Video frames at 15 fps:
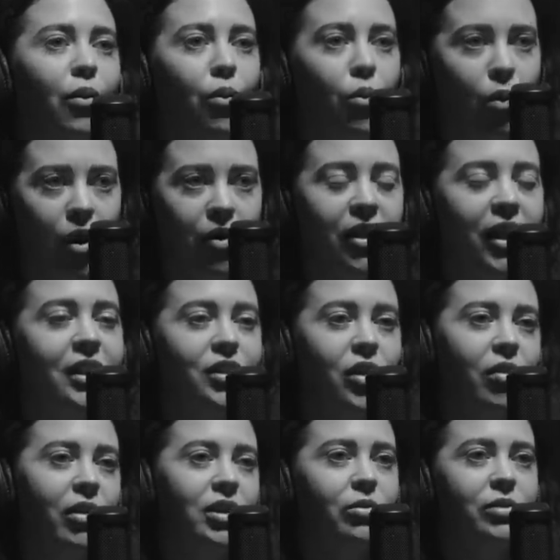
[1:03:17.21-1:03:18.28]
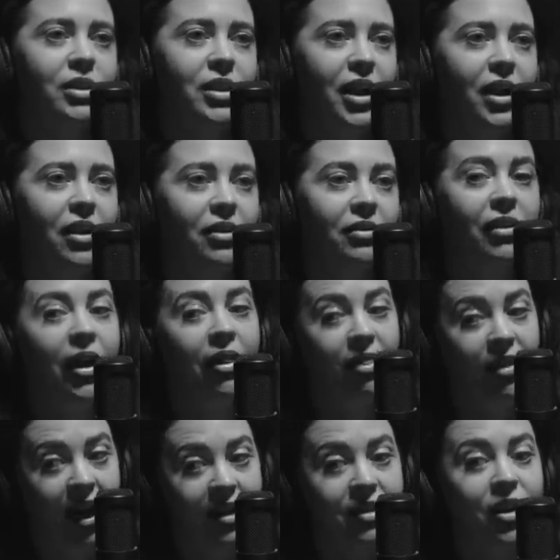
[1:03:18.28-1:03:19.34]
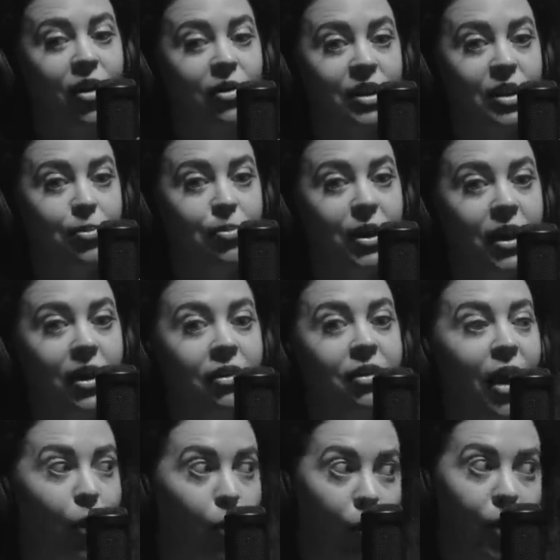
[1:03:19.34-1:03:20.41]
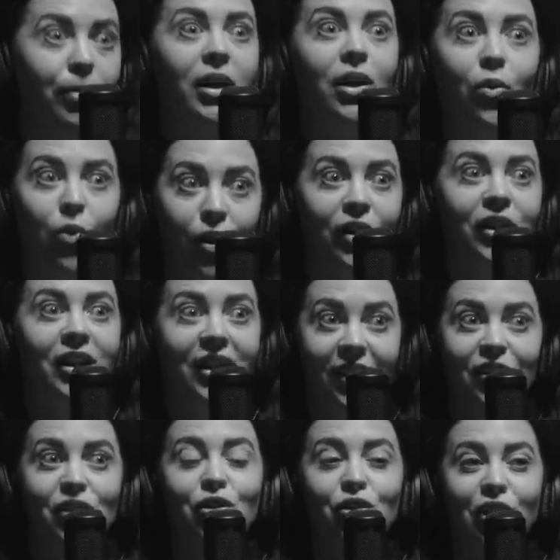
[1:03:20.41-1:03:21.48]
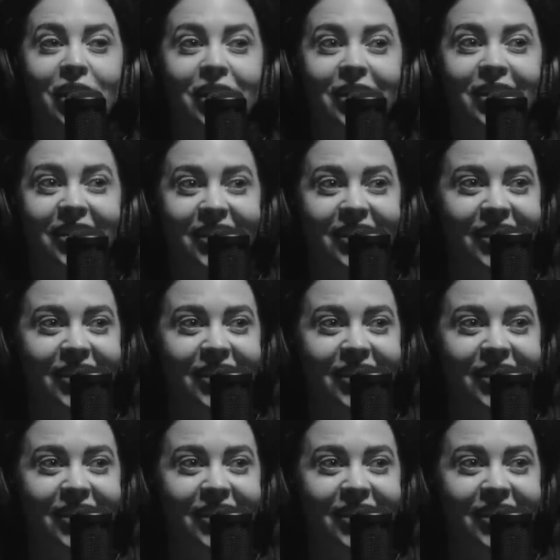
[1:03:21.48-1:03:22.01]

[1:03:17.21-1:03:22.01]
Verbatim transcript: what that is going to entail, and that is going to be that women are working in the street.